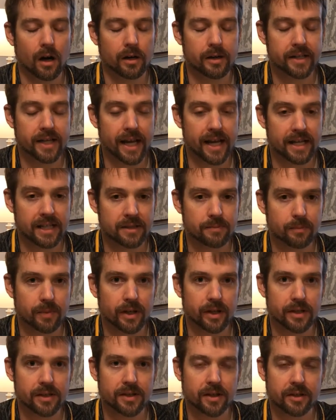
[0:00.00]
taste
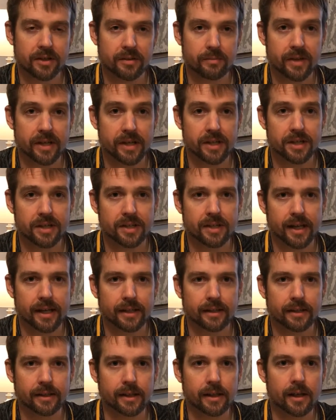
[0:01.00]
buds are diminished
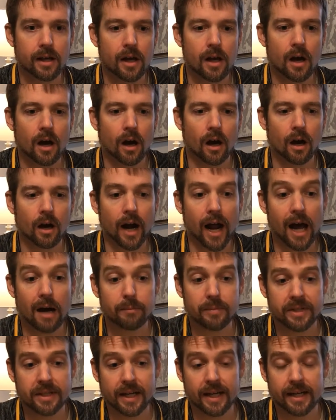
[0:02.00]
slightly, our
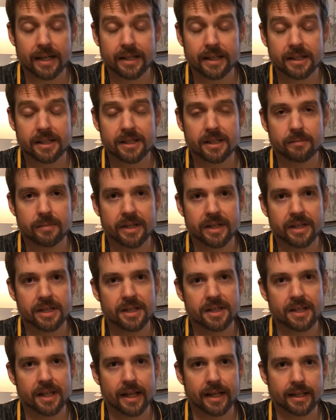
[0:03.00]
appetite gets
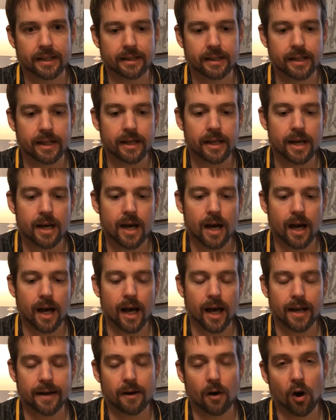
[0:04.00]
diminished slightly,
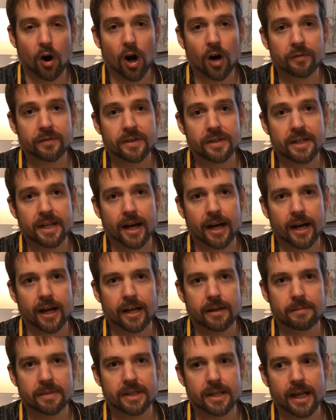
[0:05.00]
and
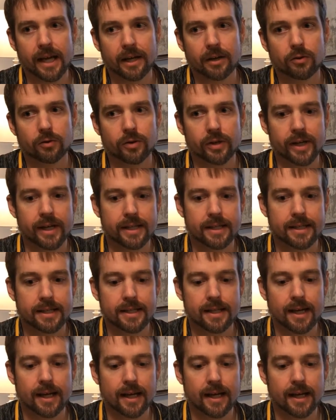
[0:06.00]
oftentimes that creates